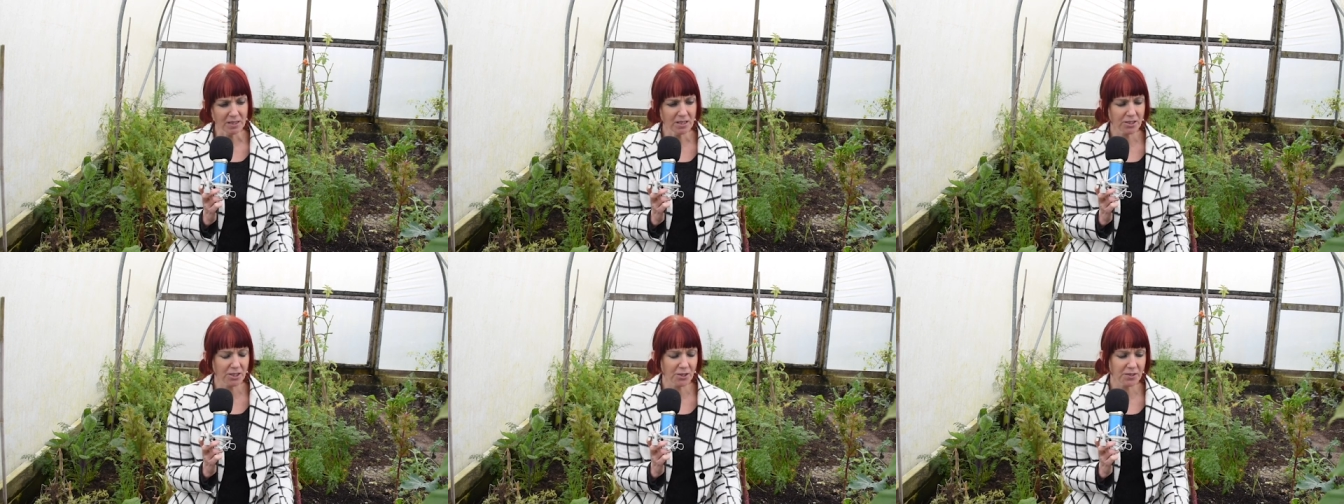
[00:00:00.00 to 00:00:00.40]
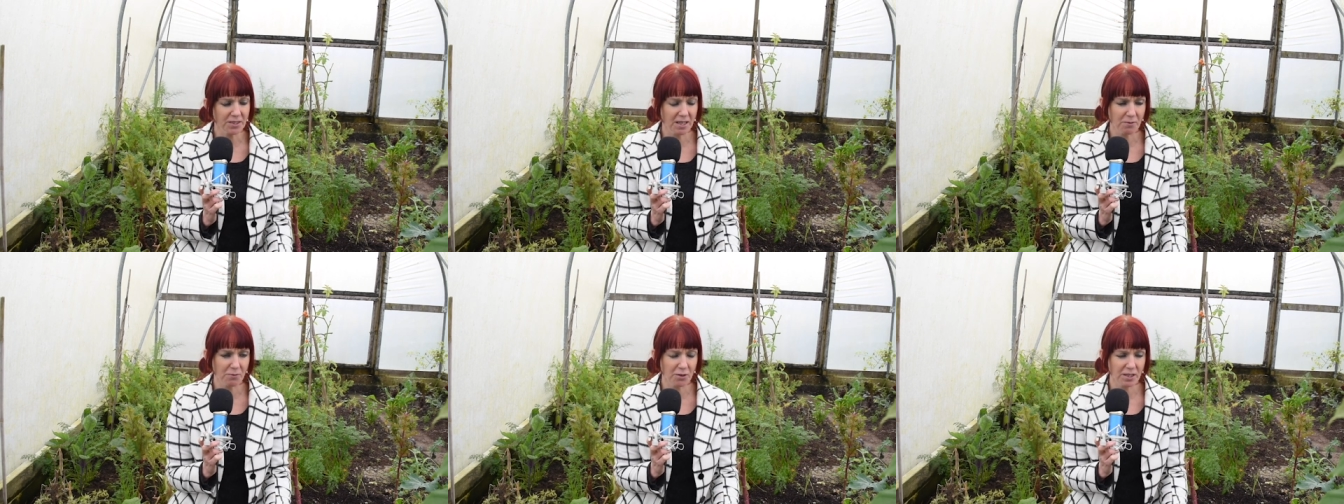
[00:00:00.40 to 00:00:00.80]
So,
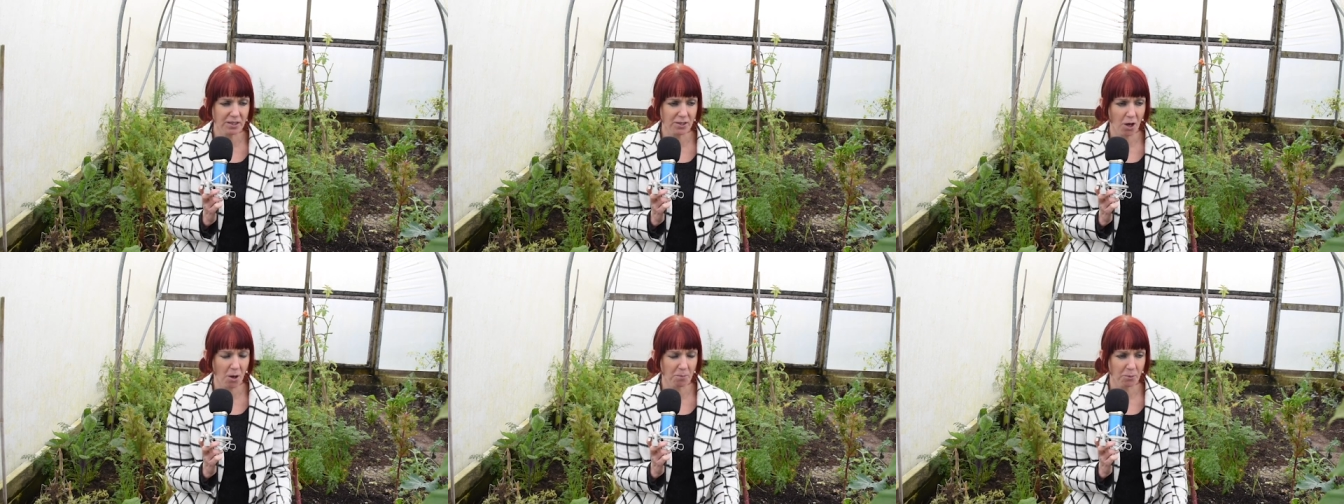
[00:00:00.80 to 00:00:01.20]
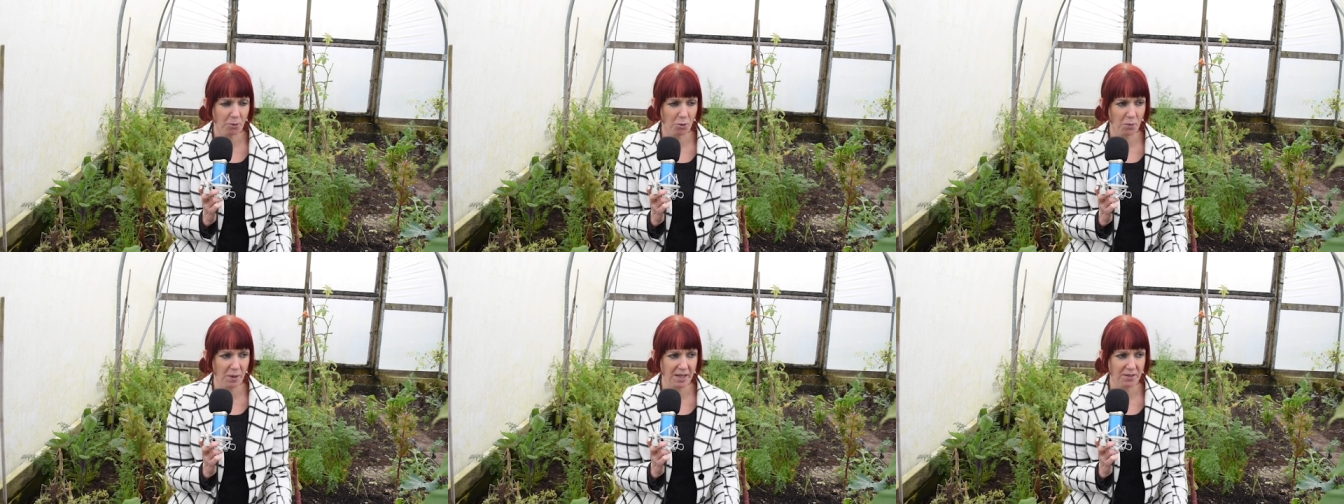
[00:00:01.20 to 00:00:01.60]
say for
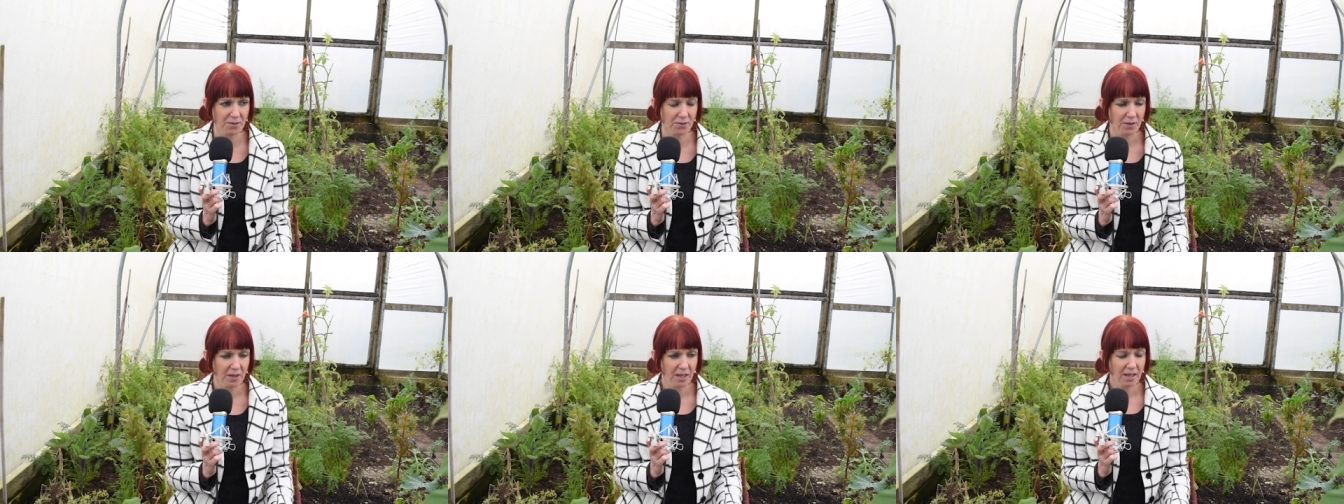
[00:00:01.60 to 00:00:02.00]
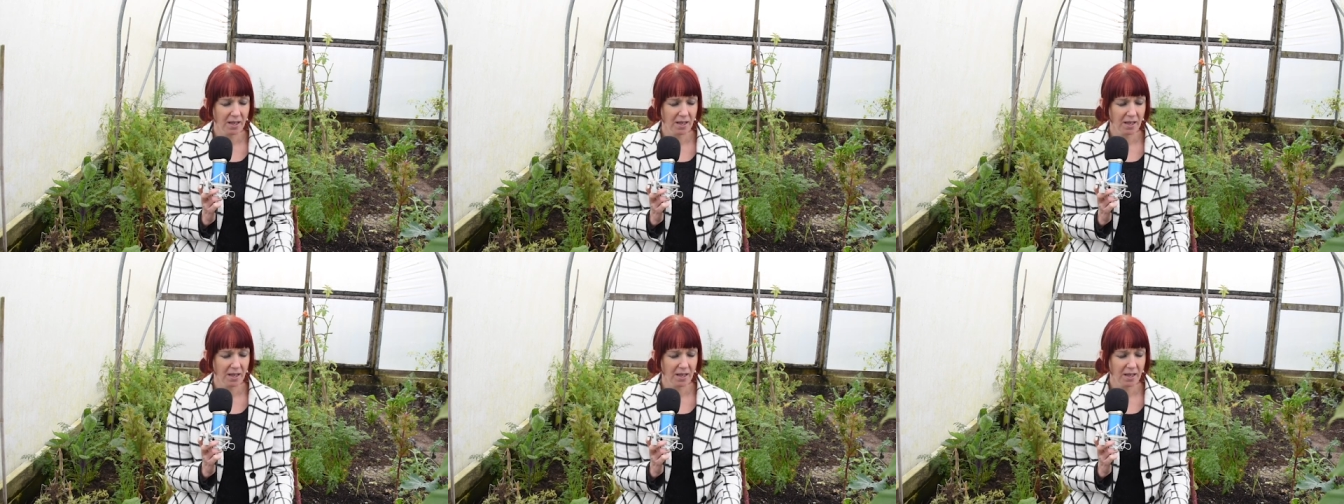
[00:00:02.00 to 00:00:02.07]
example, with